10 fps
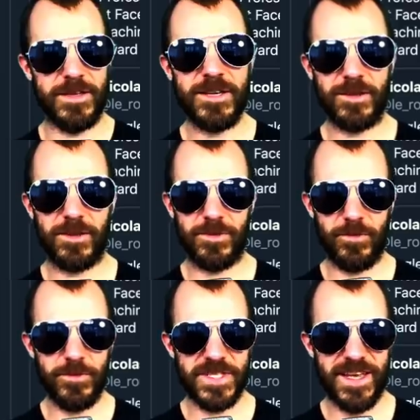Nicolas Le
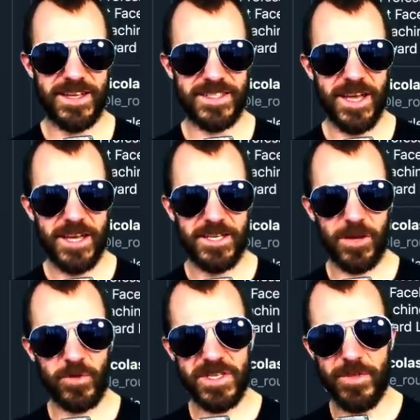Roux says,
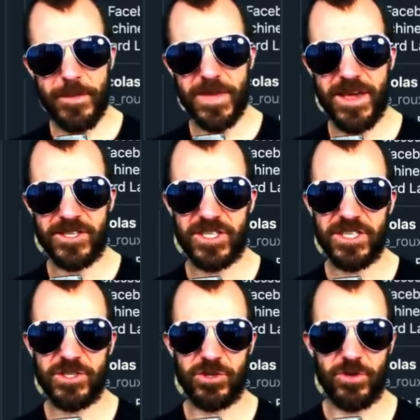Yann was in my
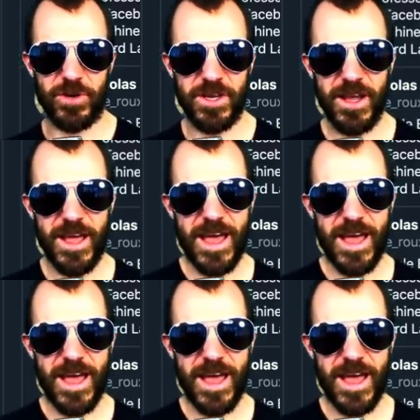PhD jury